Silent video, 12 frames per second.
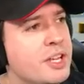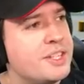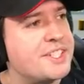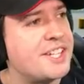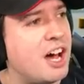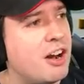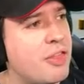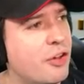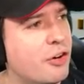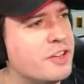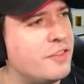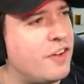Tsar
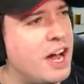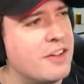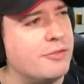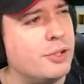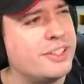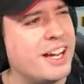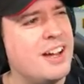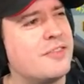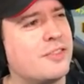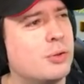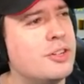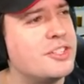35. What kind
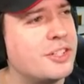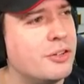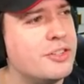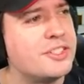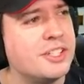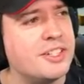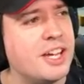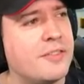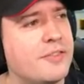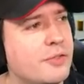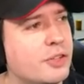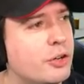of currency is that?
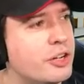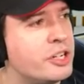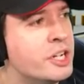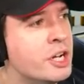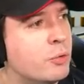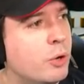I've never heard it.